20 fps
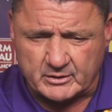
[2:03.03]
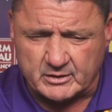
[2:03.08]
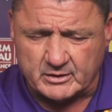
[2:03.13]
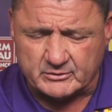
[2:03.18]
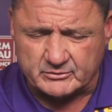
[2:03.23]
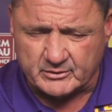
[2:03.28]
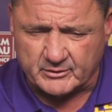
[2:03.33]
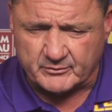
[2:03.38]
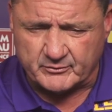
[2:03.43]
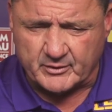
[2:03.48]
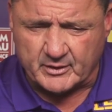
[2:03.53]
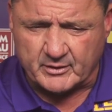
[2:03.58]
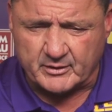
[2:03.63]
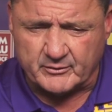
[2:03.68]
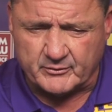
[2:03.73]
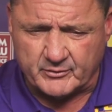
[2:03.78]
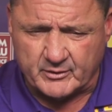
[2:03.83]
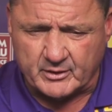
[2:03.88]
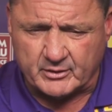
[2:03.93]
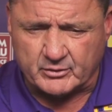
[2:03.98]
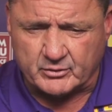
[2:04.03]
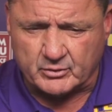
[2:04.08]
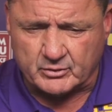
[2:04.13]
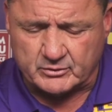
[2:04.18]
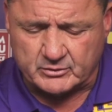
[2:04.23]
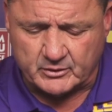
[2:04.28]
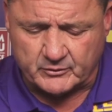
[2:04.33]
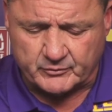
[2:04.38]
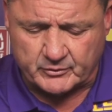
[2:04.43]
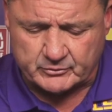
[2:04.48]
is a very, very good
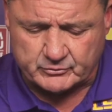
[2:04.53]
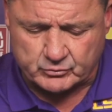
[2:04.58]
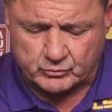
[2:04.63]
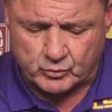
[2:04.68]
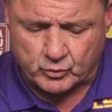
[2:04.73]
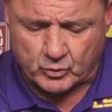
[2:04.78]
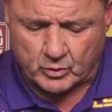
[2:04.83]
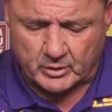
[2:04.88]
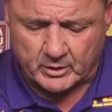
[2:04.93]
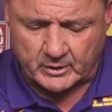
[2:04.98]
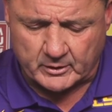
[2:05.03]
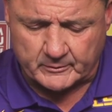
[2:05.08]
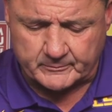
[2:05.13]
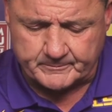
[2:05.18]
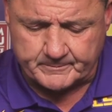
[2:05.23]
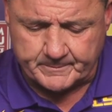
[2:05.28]
defensive coordinator.